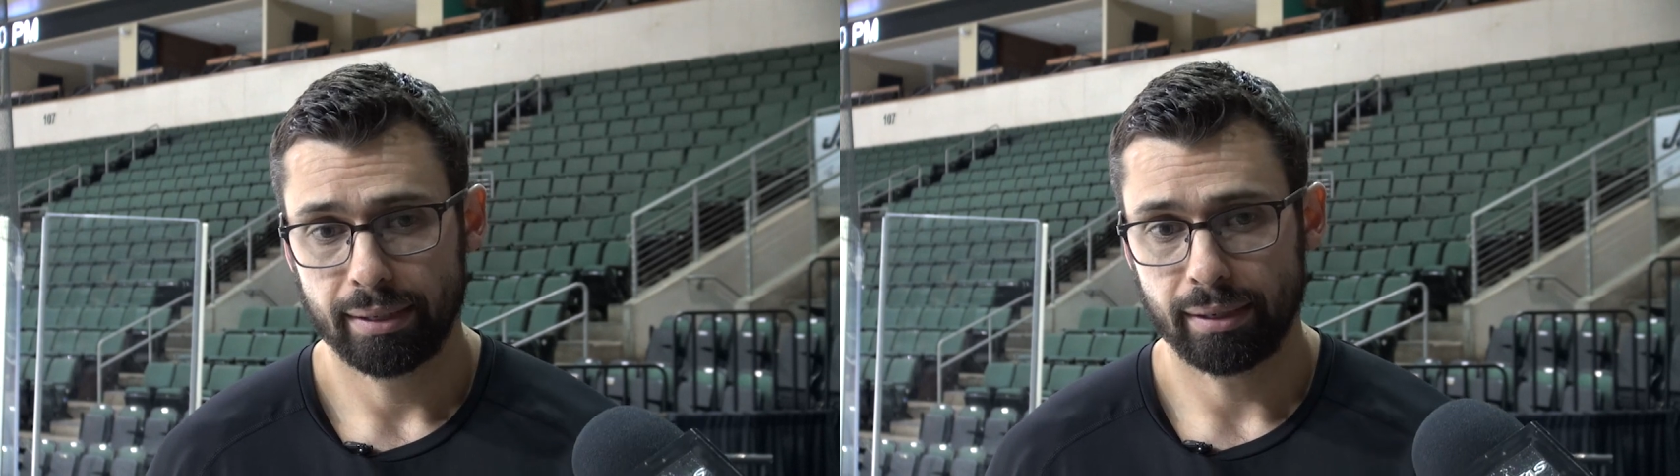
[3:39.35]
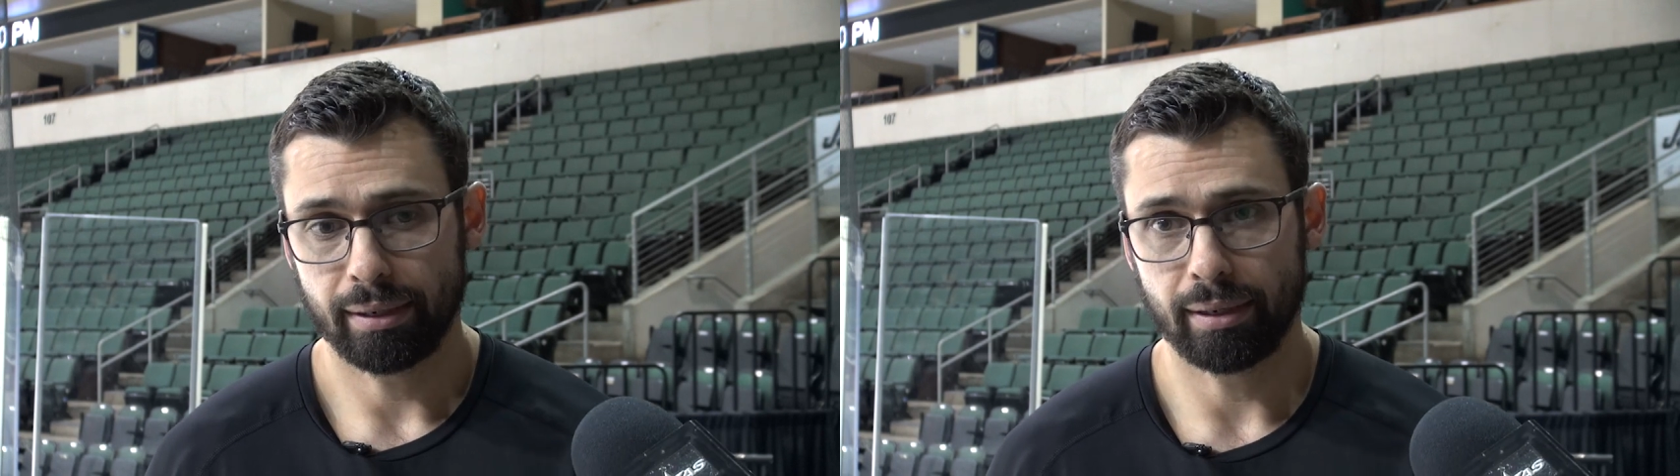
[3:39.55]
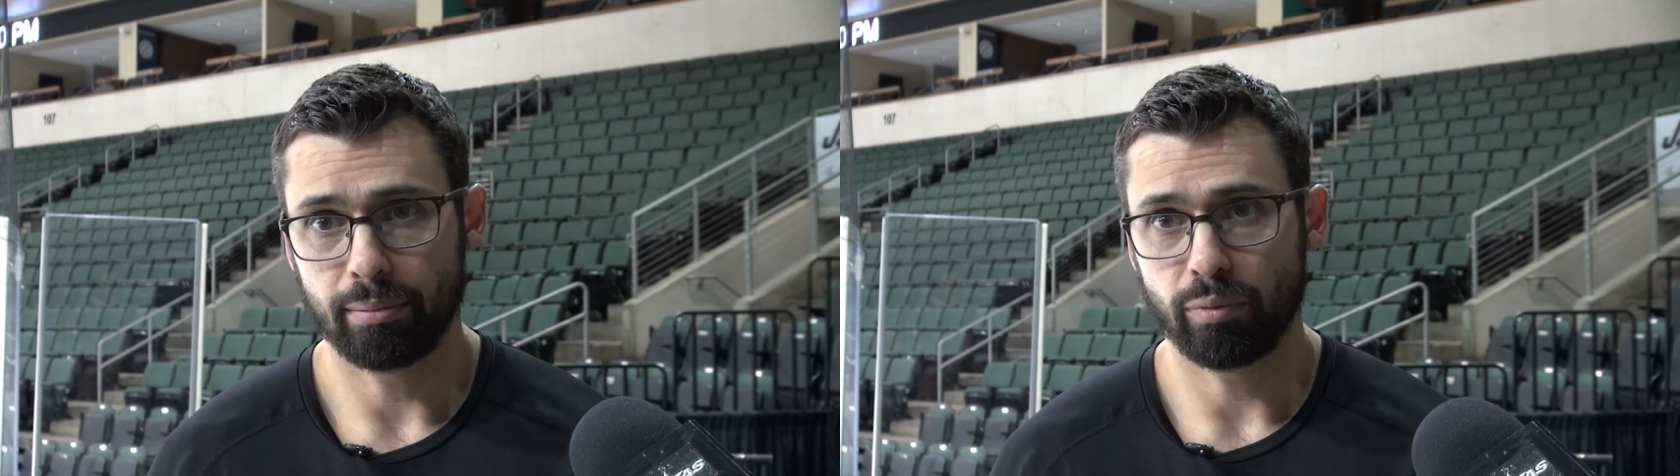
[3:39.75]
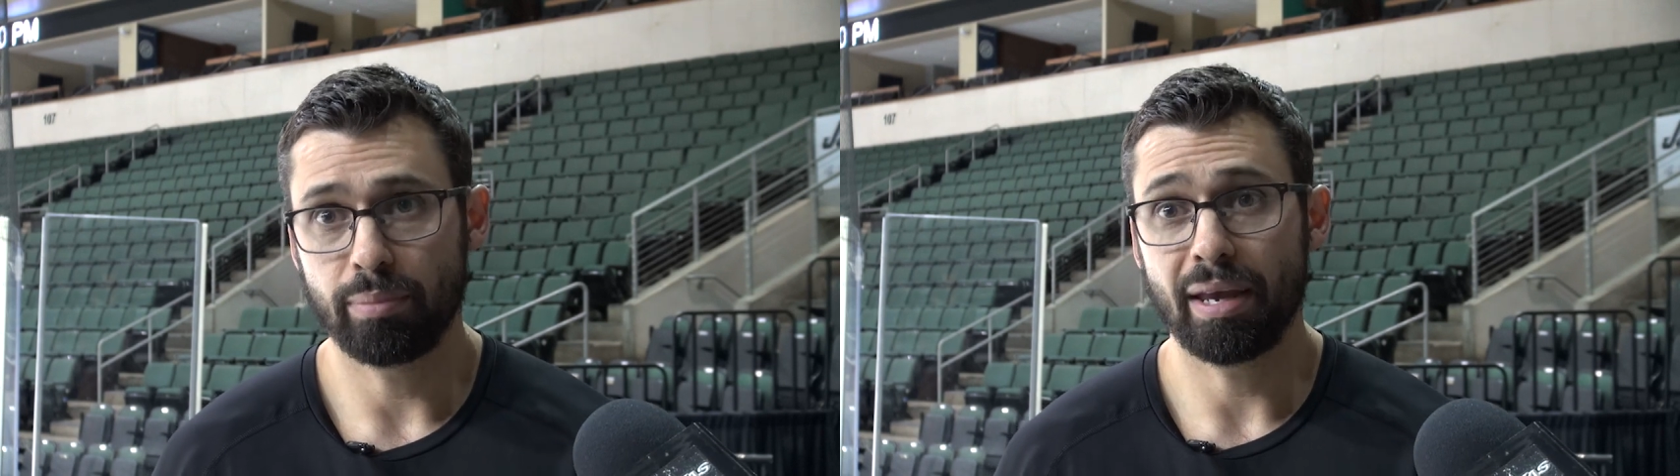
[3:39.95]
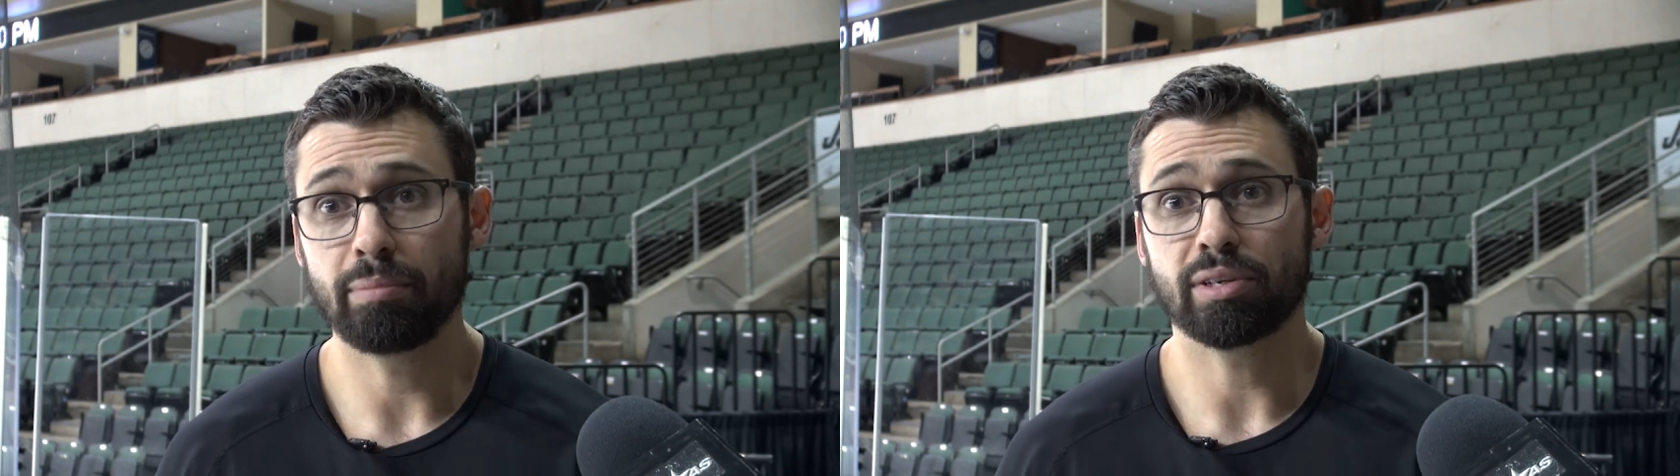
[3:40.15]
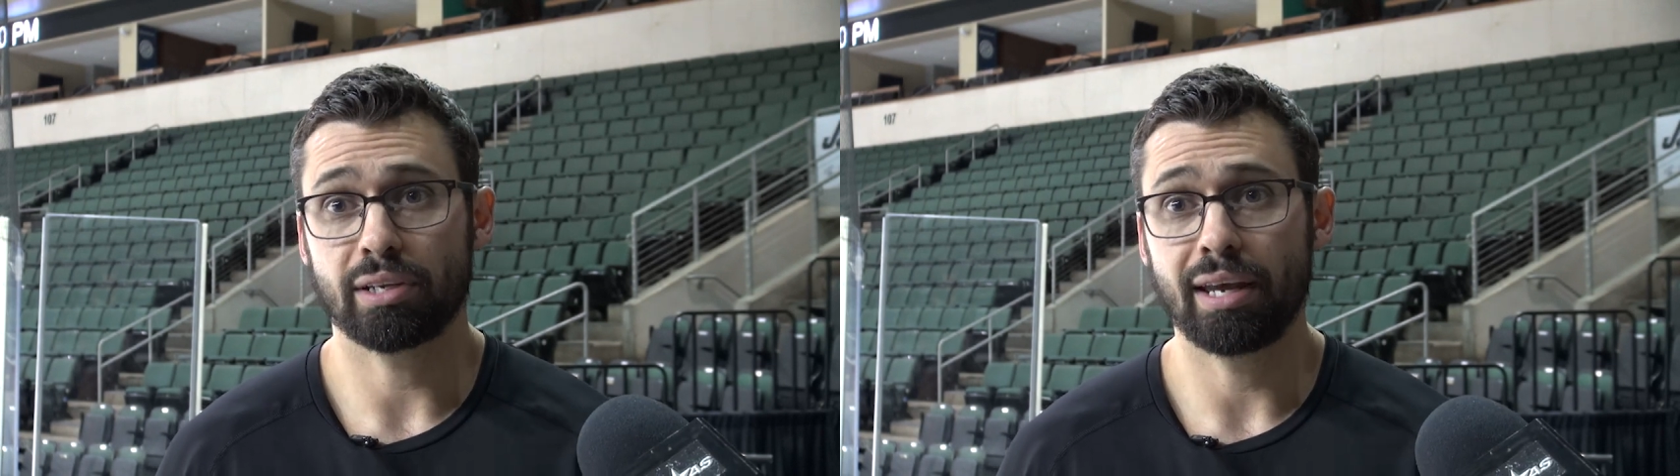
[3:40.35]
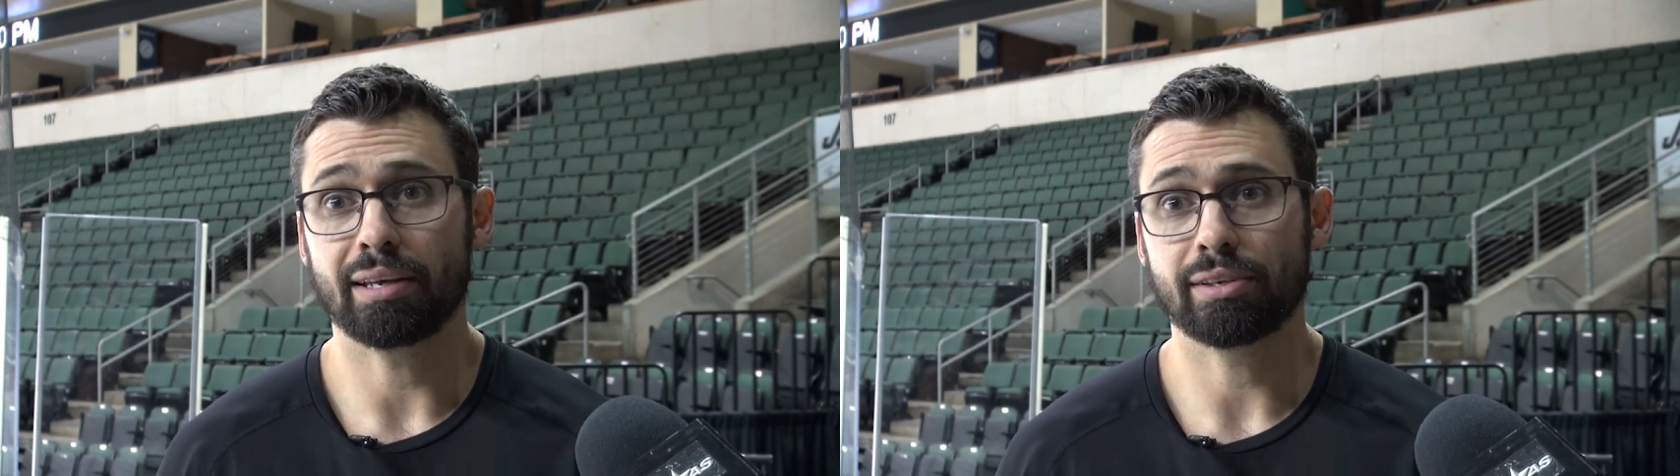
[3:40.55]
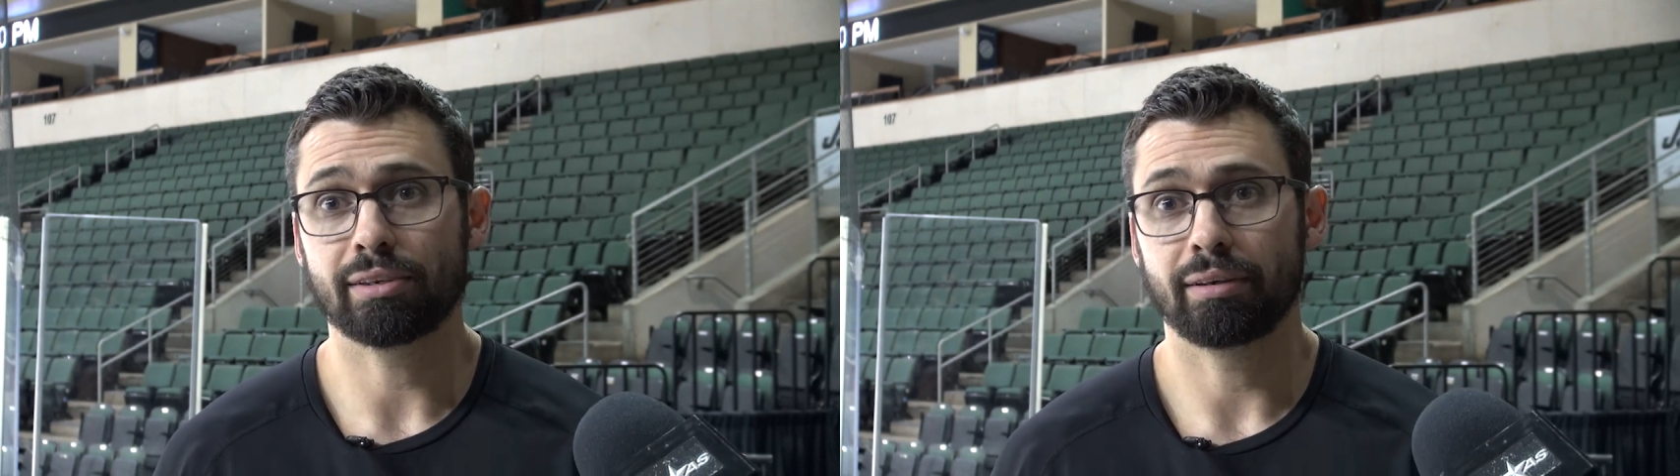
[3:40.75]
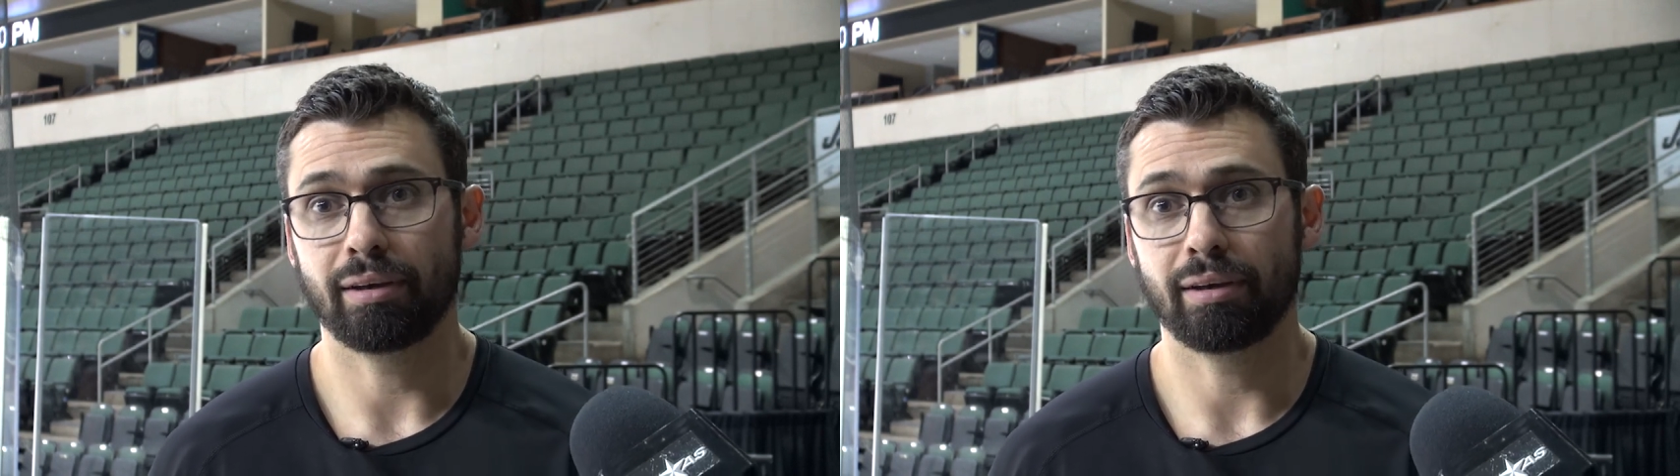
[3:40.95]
Um, we made mistakes,